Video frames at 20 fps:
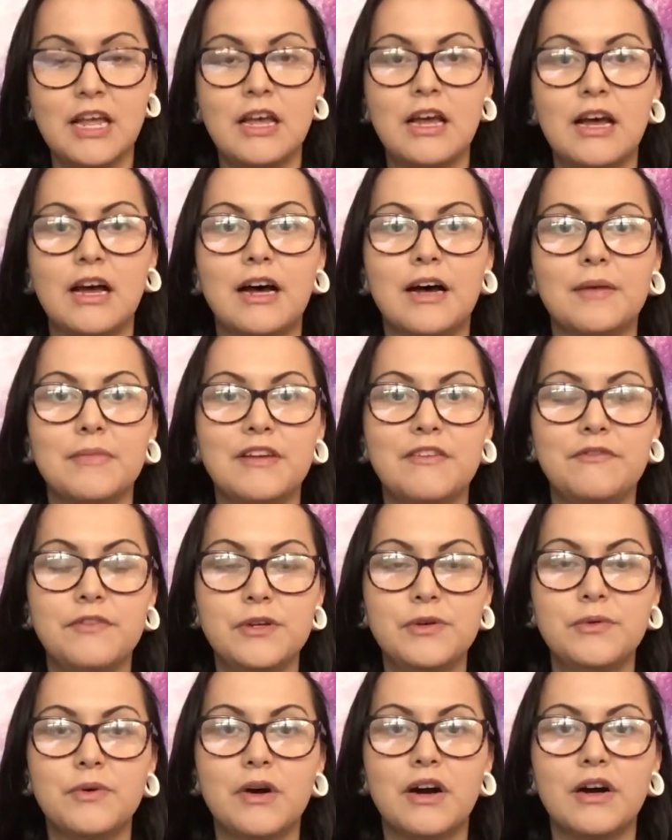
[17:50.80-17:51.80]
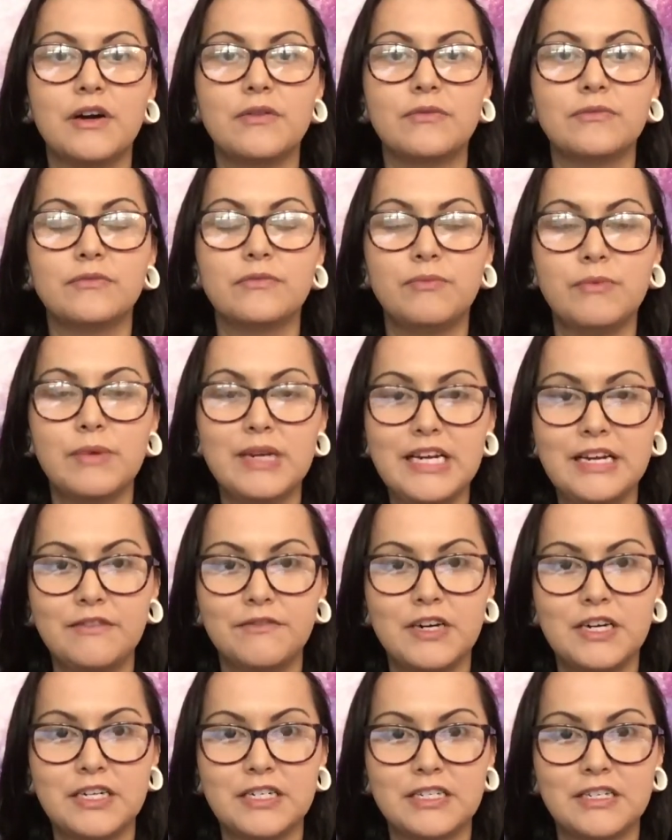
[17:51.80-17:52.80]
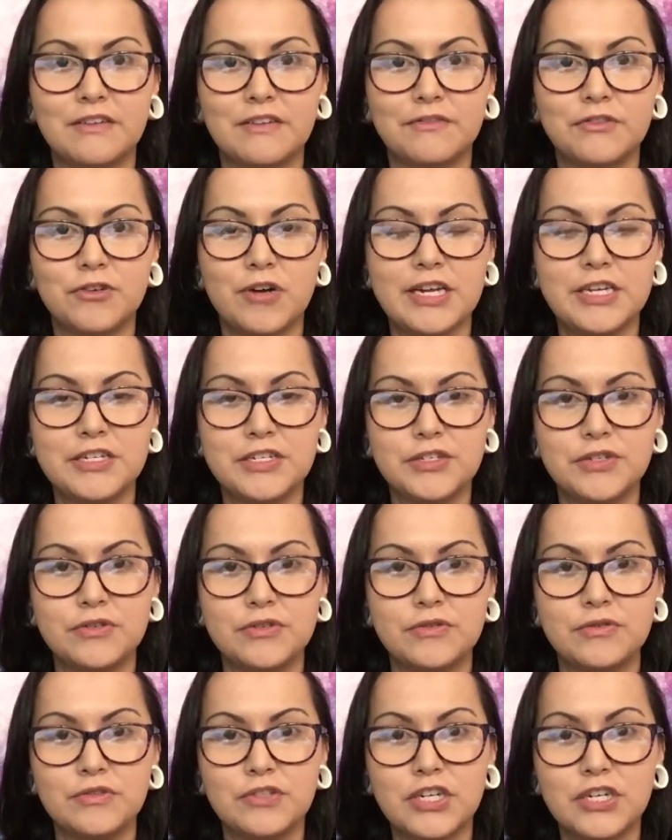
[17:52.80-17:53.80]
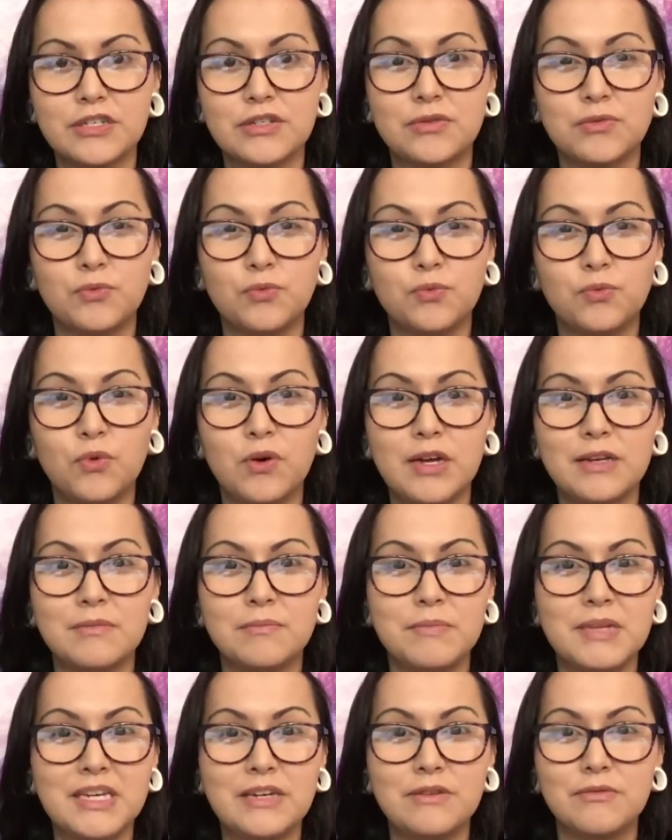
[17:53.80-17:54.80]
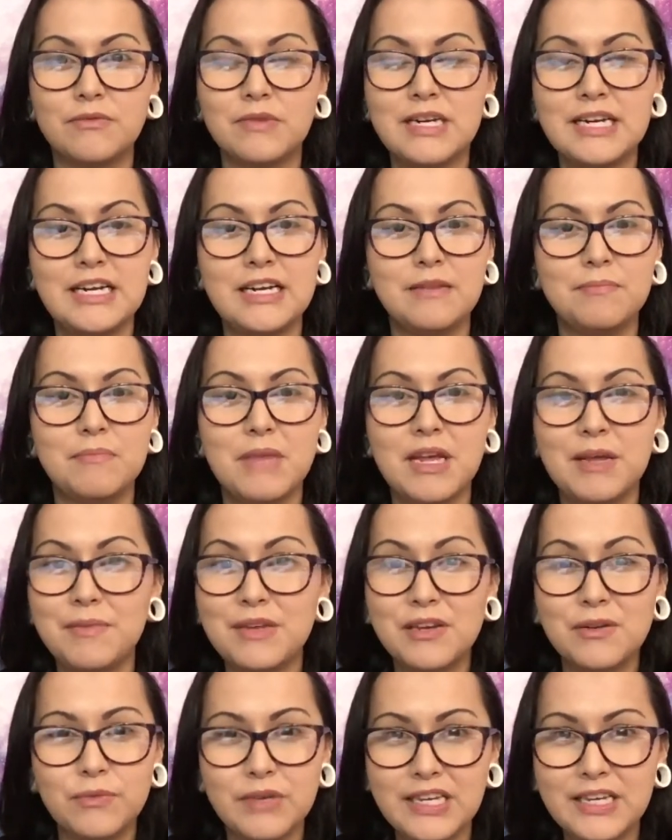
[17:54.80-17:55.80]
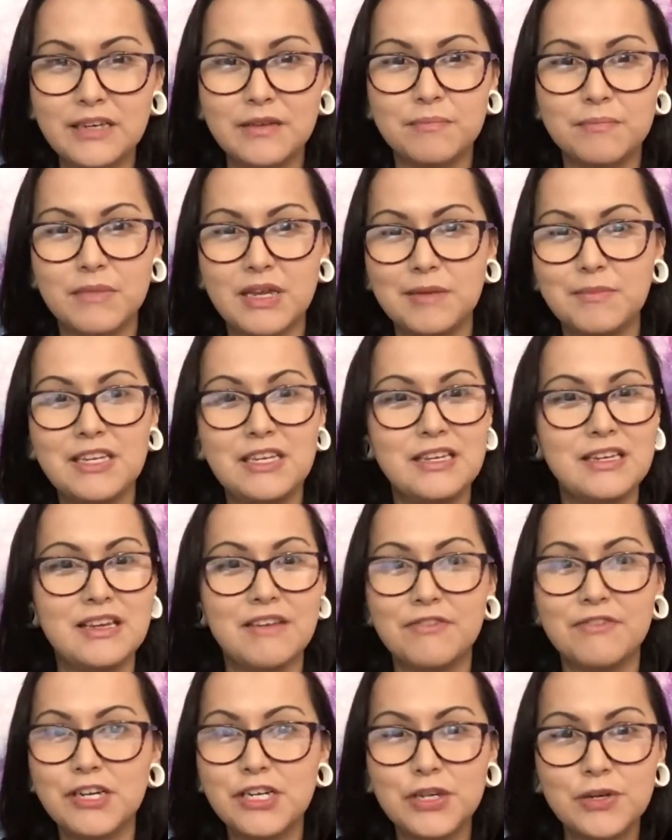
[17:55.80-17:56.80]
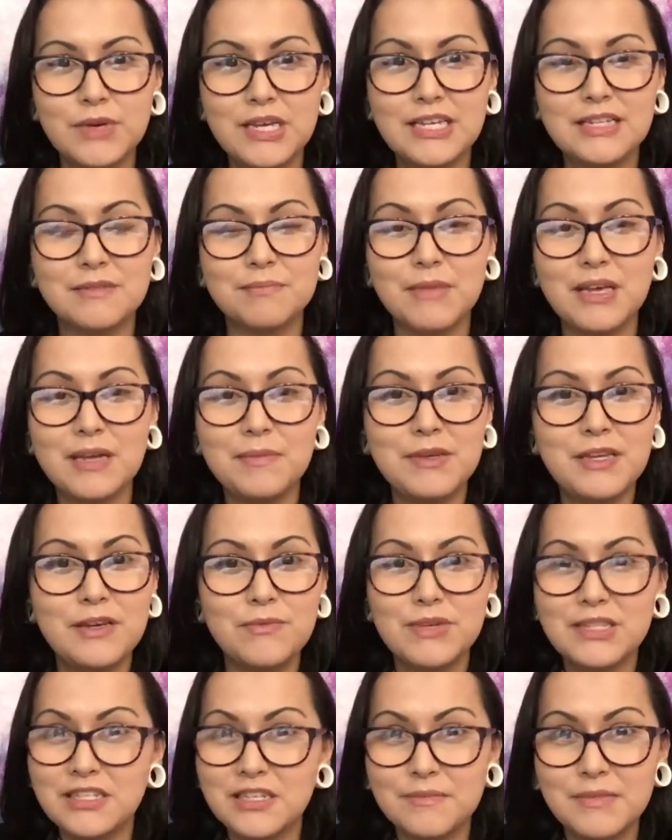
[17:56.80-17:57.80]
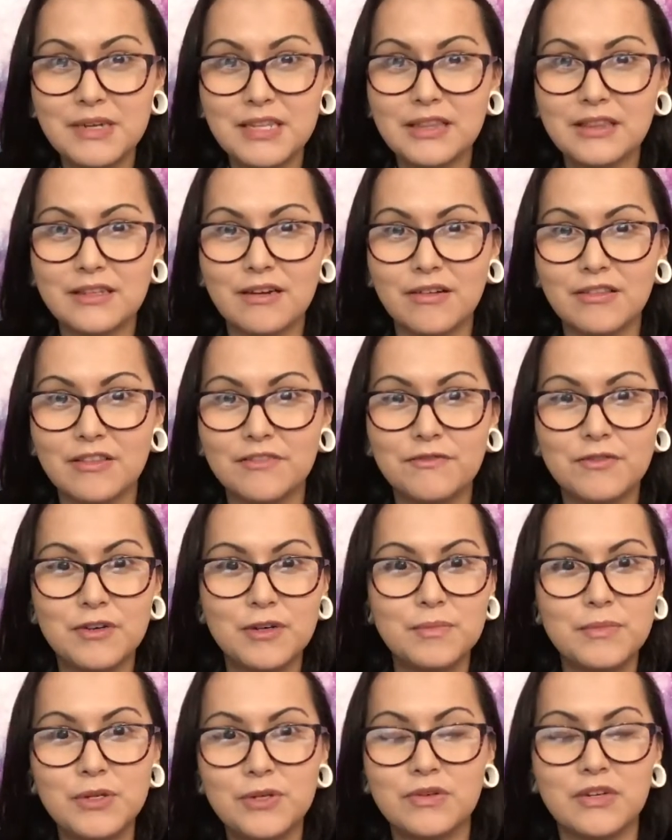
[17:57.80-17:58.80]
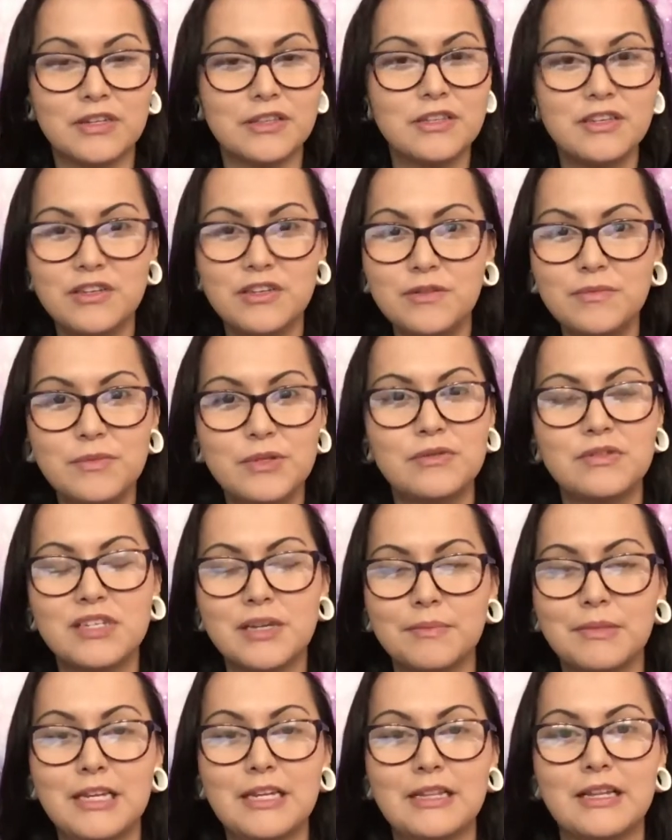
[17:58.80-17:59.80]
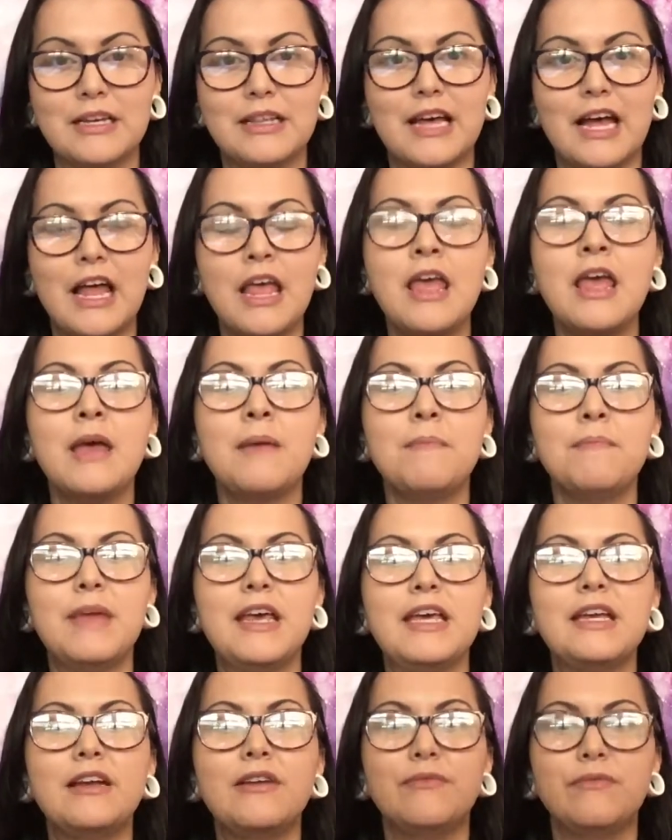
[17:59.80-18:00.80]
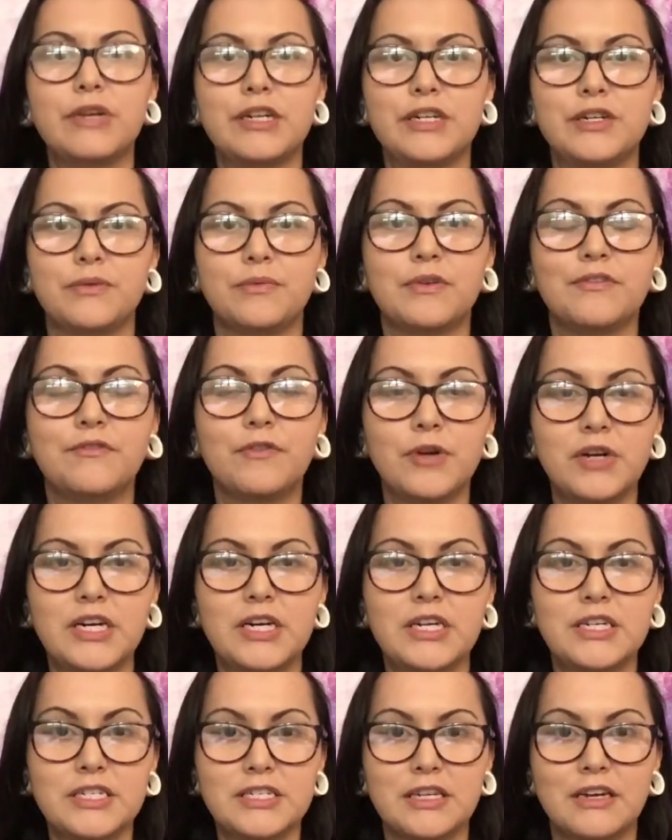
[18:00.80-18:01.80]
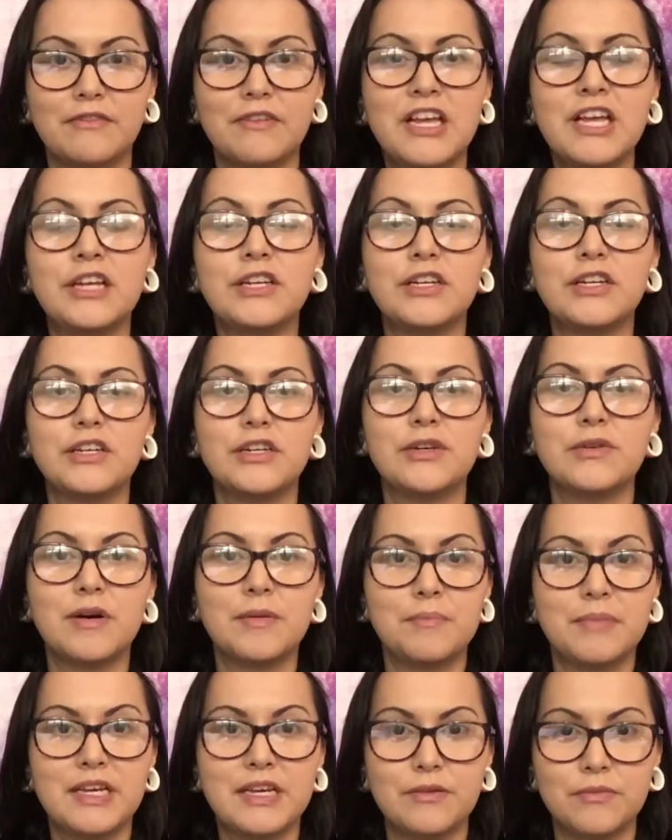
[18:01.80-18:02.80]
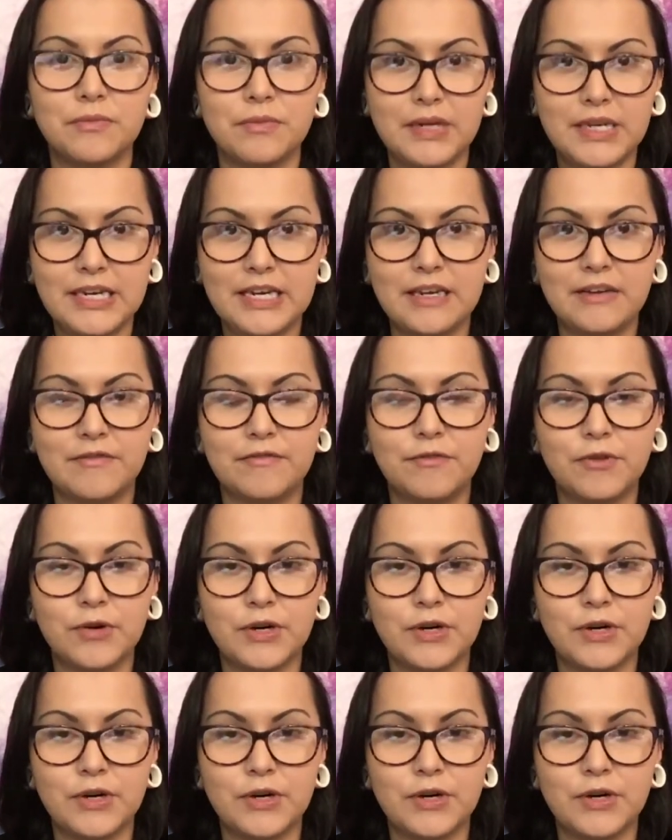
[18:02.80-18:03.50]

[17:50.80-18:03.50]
If you are reading for yourself, try to do just one big reading, maybe a week, maybe every 2 weeks, maybe once a month, on the full moon, on the new moon, something like that. Make it a ritual for yourself to do a big reading for